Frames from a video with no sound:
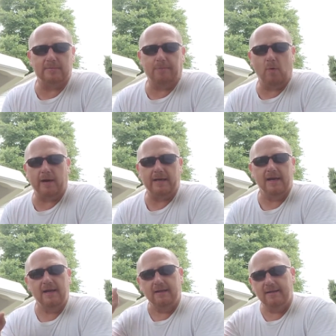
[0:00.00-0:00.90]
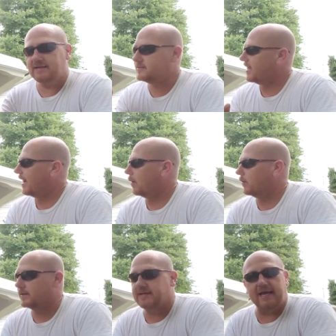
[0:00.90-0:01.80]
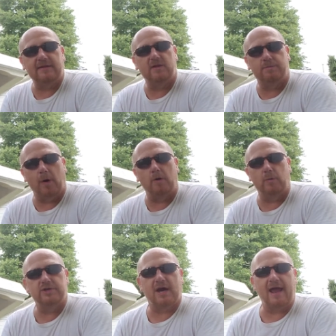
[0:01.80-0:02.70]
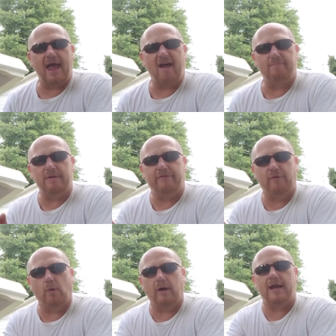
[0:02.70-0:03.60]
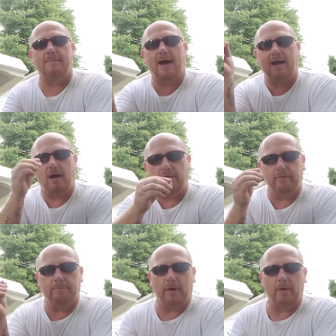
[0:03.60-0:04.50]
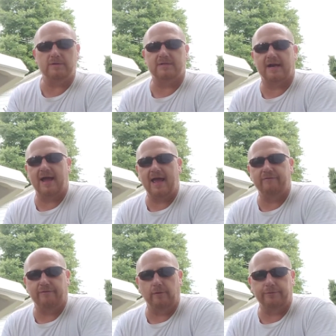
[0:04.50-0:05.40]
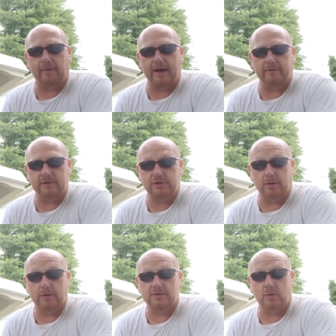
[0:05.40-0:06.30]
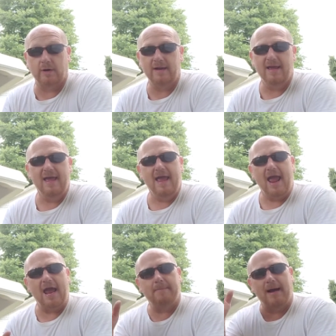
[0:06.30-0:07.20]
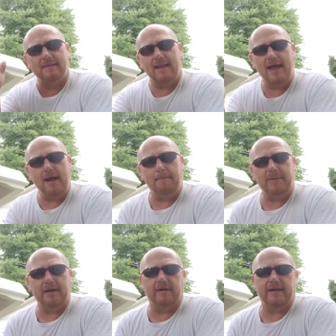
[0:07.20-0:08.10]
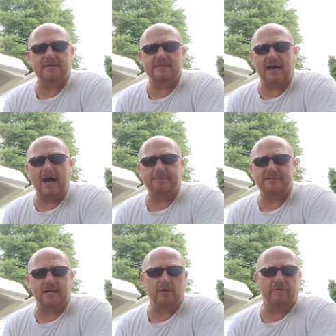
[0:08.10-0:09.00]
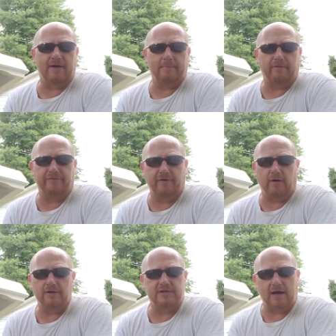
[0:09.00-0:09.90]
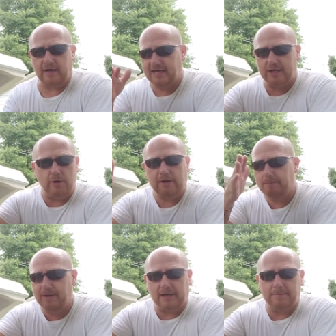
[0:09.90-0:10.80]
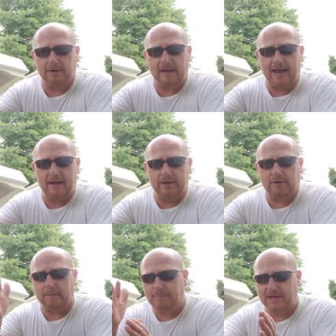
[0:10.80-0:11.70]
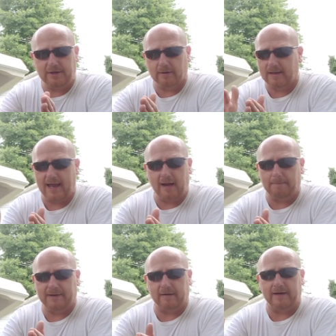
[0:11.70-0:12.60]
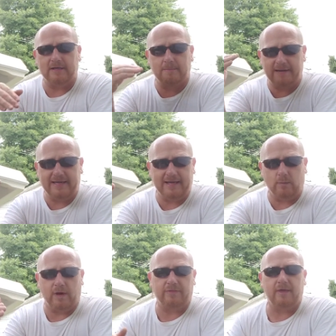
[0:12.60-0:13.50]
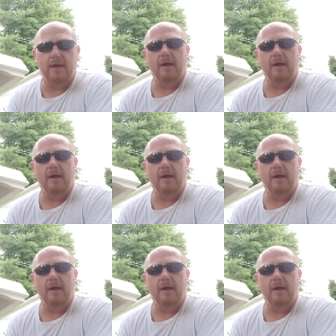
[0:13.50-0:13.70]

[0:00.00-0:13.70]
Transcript: in point, let's say I want to take this boat, which I have before in my other boats that I had full throttle insurance on, and my layup period stops at November 1st. Now again, you can pick up your lay you could pick your layup period to begin with.